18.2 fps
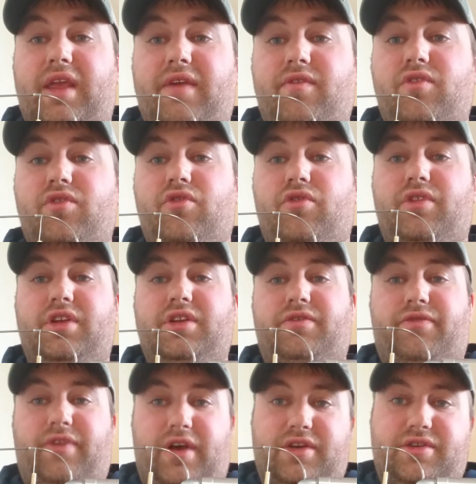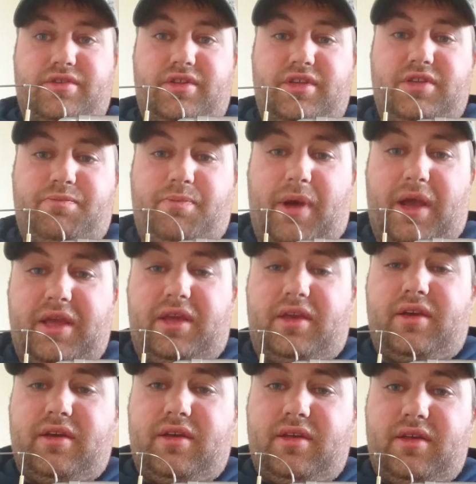Even though these
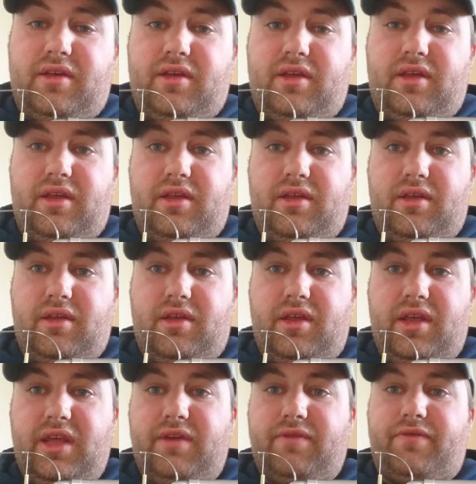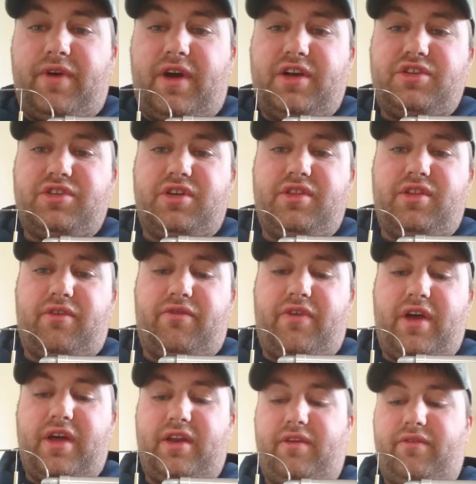pike eat fish and
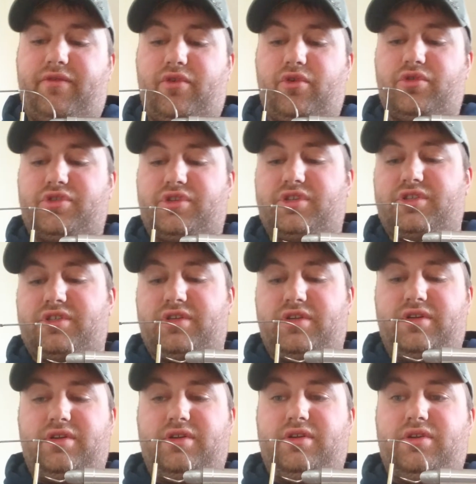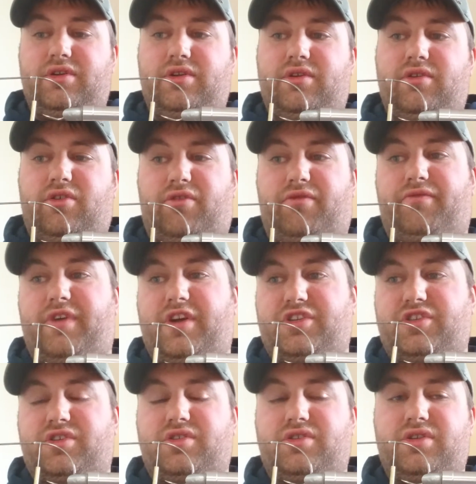they're very ferocious or
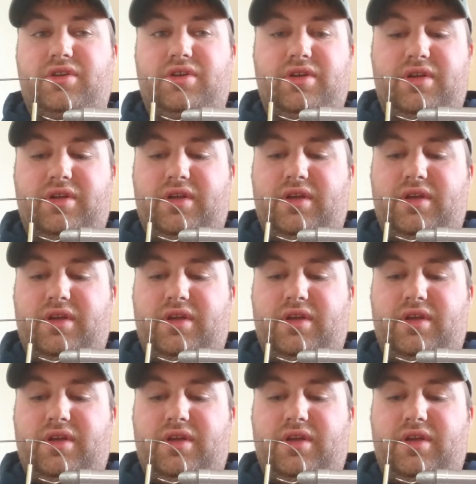vicious,